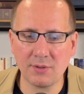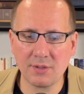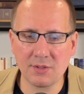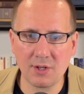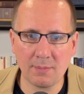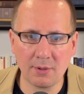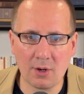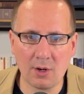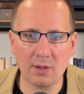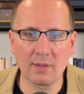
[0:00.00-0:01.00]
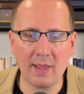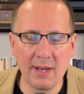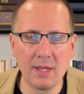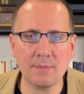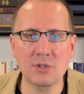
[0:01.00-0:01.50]
stubborn heart, led
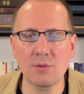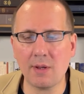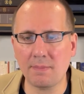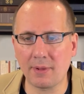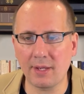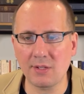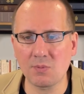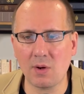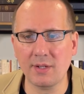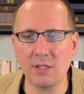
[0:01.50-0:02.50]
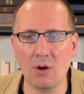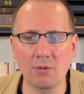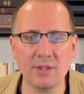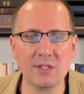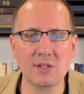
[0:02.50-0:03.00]
him to a place where he
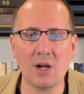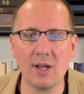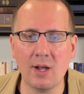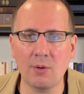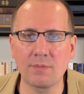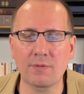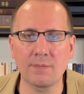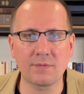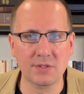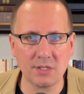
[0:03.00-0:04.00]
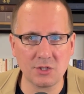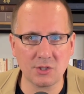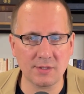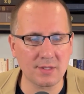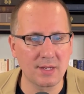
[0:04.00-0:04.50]
only sought help from
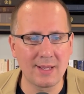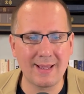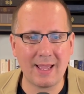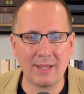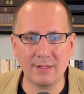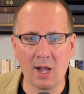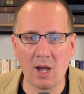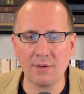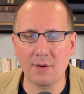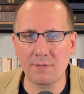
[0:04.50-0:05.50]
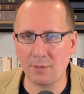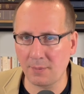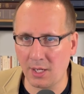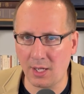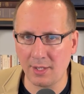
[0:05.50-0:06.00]
physicians and not from
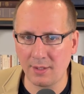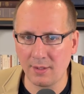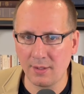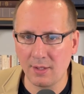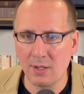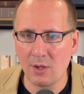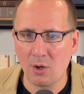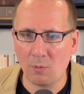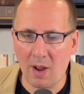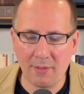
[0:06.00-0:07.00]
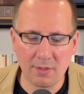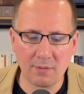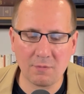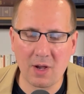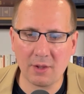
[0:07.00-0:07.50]
God. Rather than
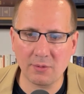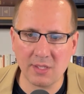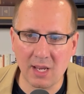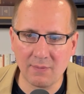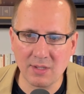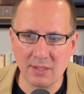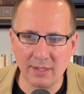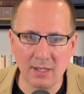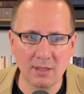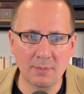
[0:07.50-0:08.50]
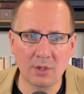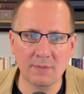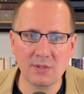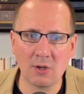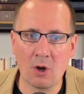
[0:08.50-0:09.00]
follow David's lead in the book
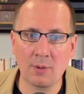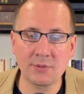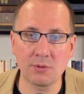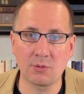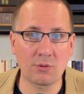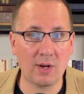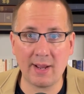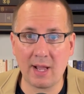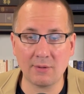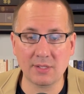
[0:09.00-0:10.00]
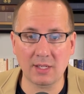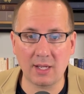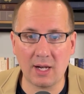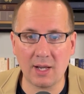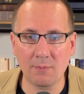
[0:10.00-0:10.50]
of Psalms, who cried out to
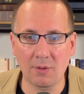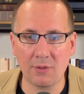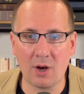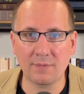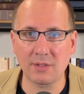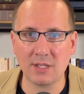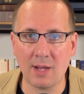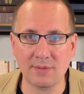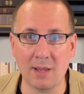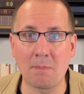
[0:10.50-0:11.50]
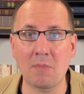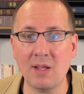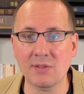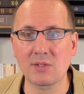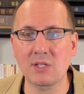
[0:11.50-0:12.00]
God with oftentimes
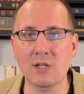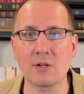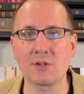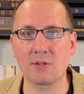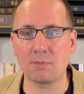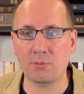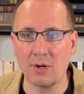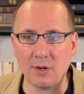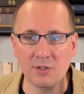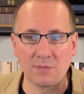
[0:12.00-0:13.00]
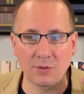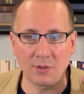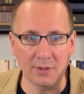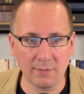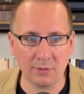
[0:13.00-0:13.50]
immense tears and prayers for
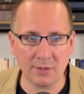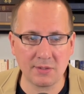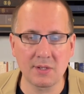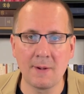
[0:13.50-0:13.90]
deliverance,